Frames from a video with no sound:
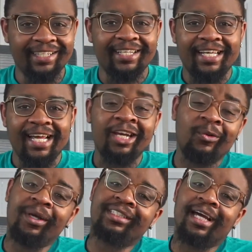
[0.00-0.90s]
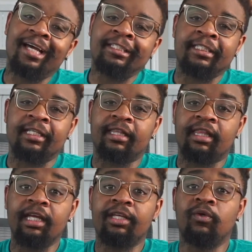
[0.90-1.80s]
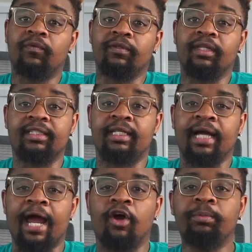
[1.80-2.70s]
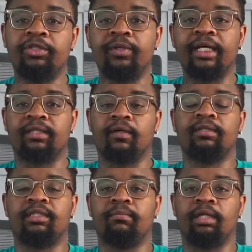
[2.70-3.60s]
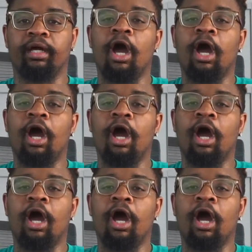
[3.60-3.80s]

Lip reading: Anyways, guys, thank you for listening. I hope that you guys learned something.